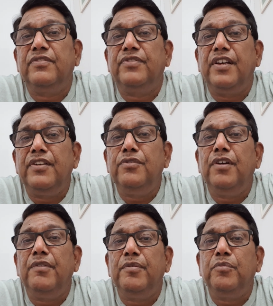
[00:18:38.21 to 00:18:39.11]
When you
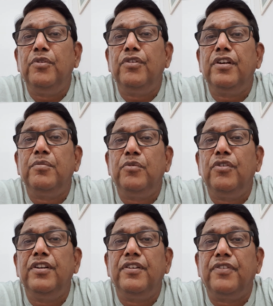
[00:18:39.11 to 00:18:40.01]
have a more and more
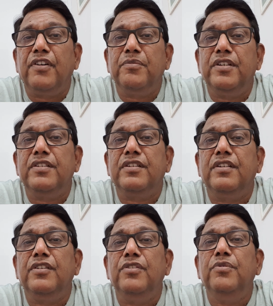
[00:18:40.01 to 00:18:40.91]
information,
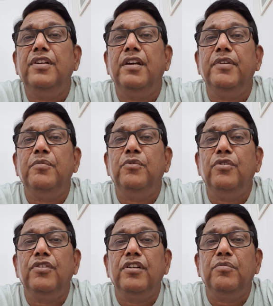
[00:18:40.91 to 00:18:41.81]
you will have a
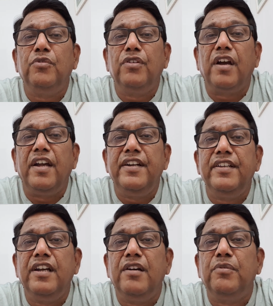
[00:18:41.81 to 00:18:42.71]
more and more
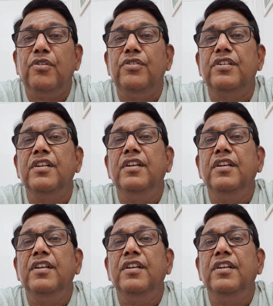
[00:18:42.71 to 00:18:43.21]
idea about